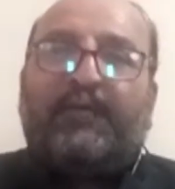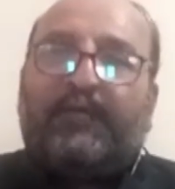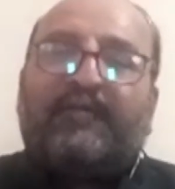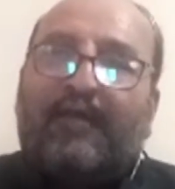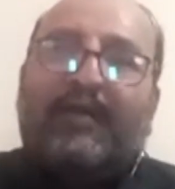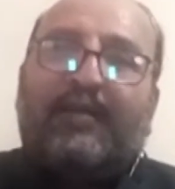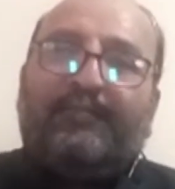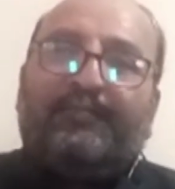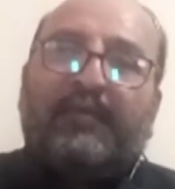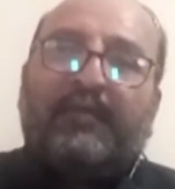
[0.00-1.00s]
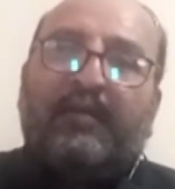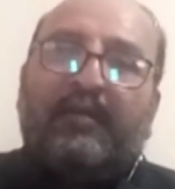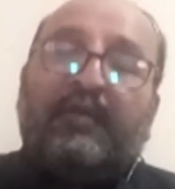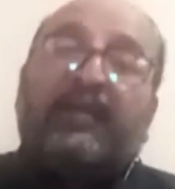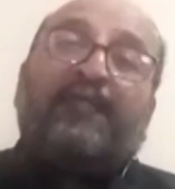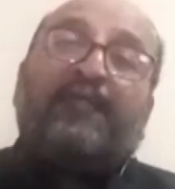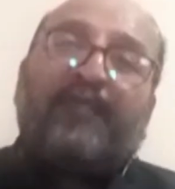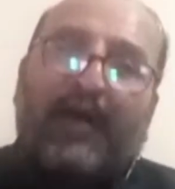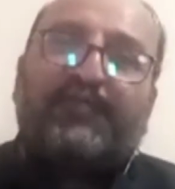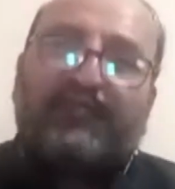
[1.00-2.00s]
If you do not get it up at this
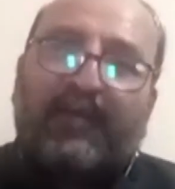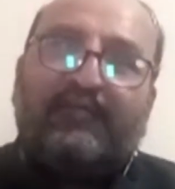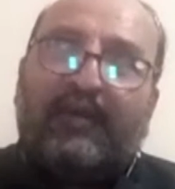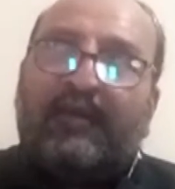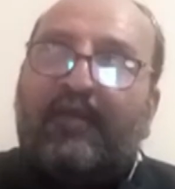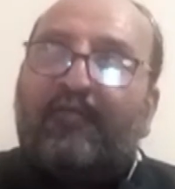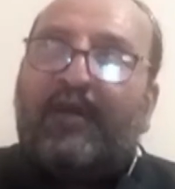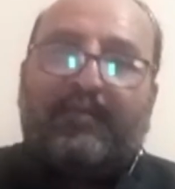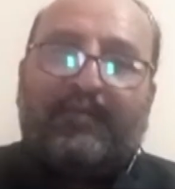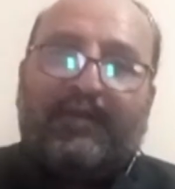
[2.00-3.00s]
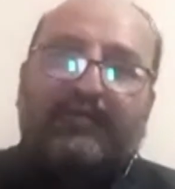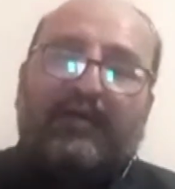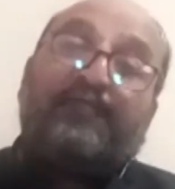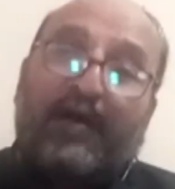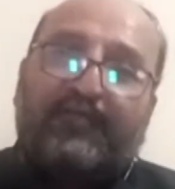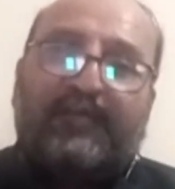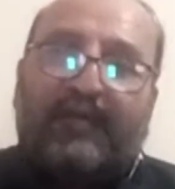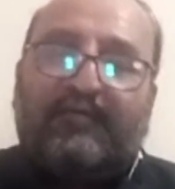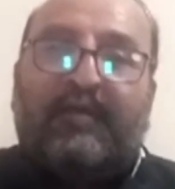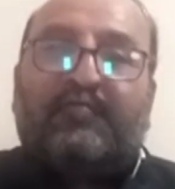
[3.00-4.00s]
level, in a fast
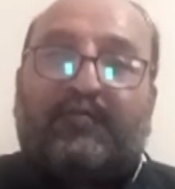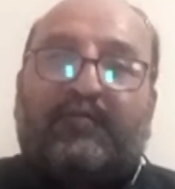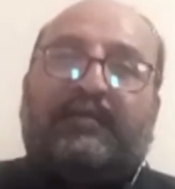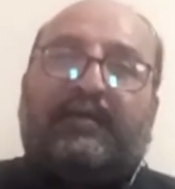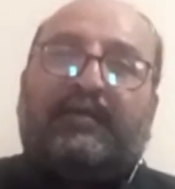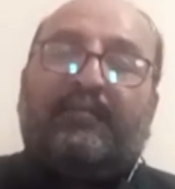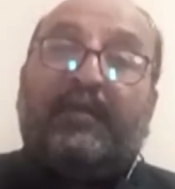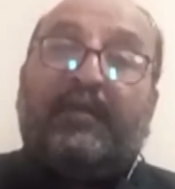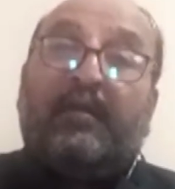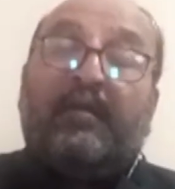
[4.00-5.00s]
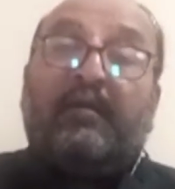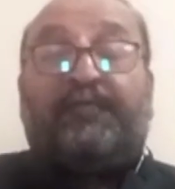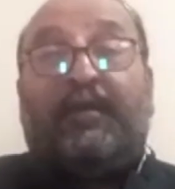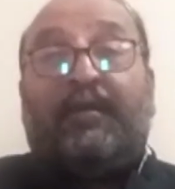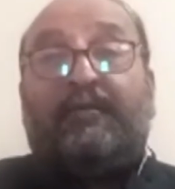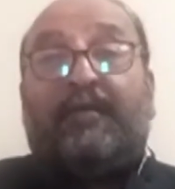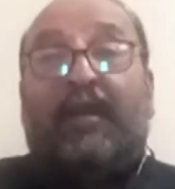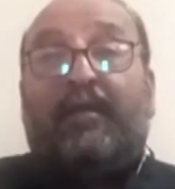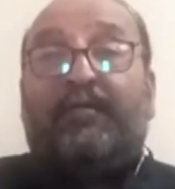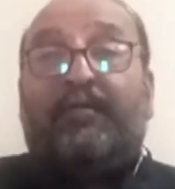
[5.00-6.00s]
changing environment or the fast changing
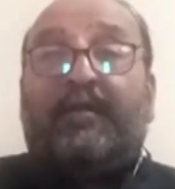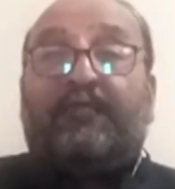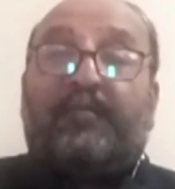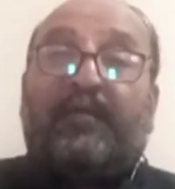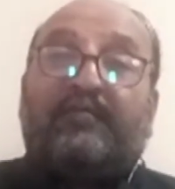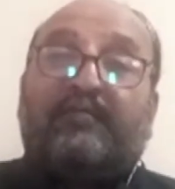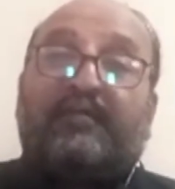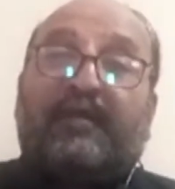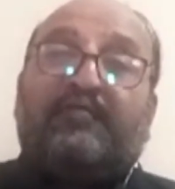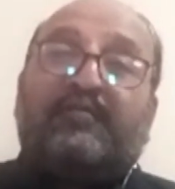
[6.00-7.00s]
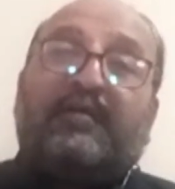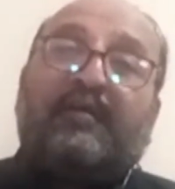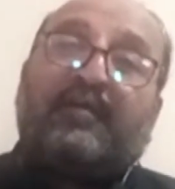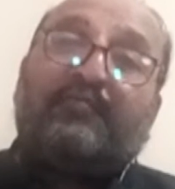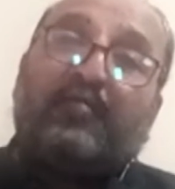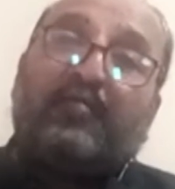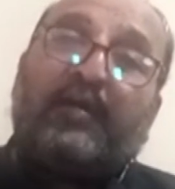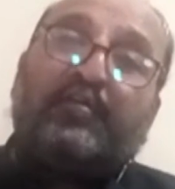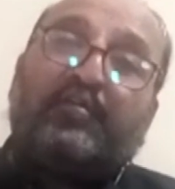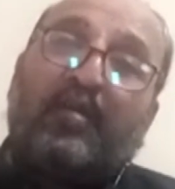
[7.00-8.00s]
society, definitely the
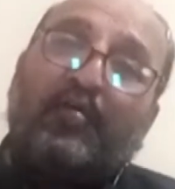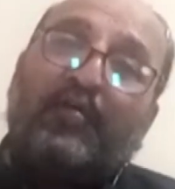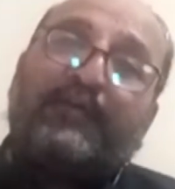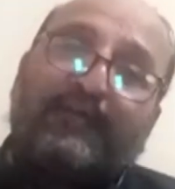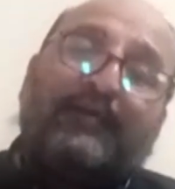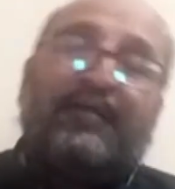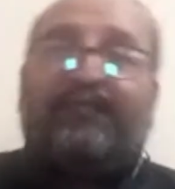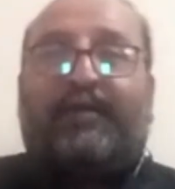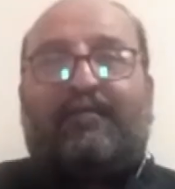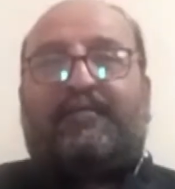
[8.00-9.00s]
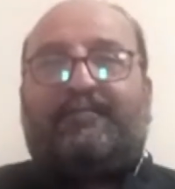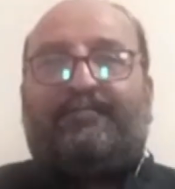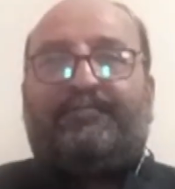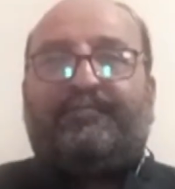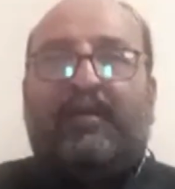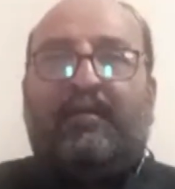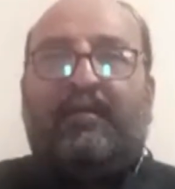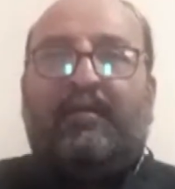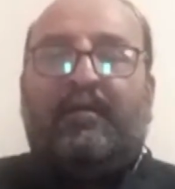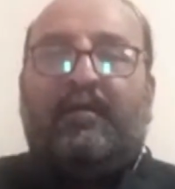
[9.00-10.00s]
library and information science education will
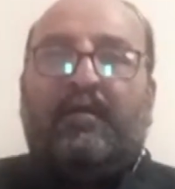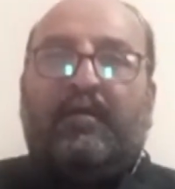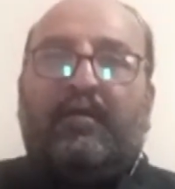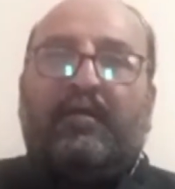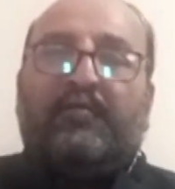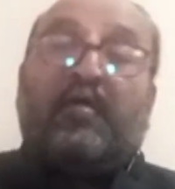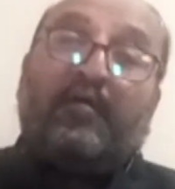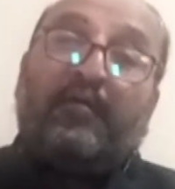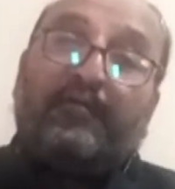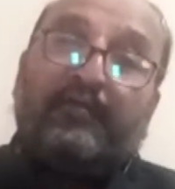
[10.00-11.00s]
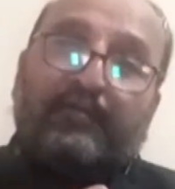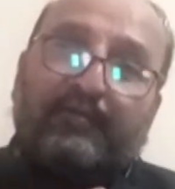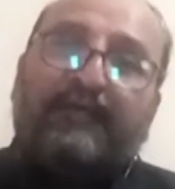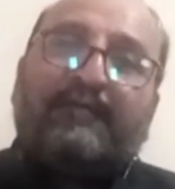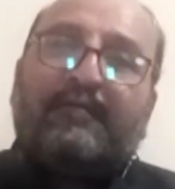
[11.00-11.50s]
going to lose its significance.